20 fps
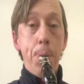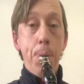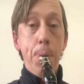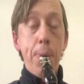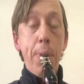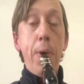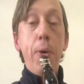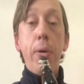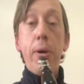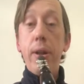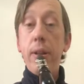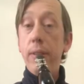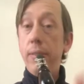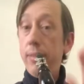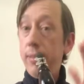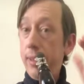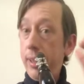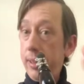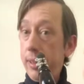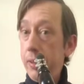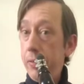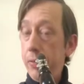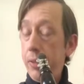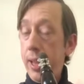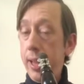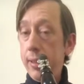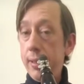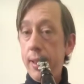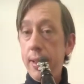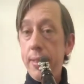going slightly
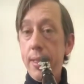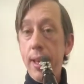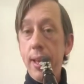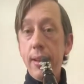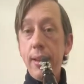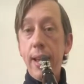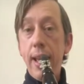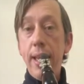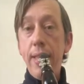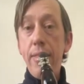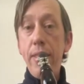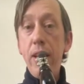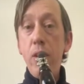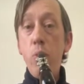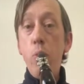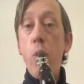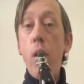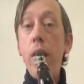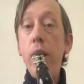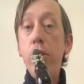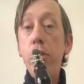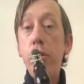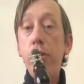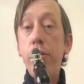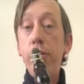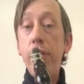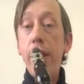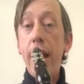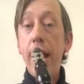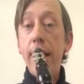flat like that, and then while you're
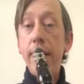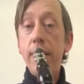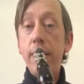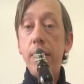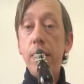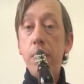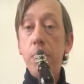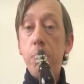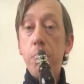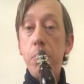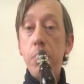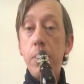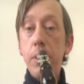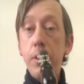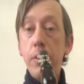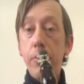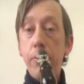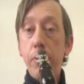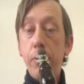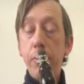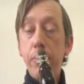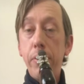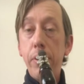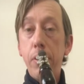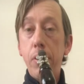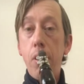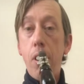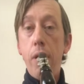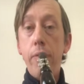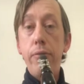flat, pulling the first
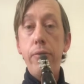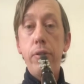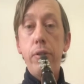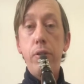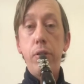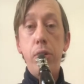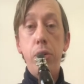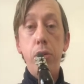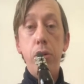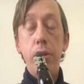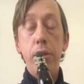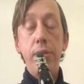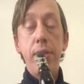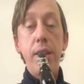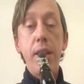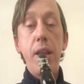finger off to go to C.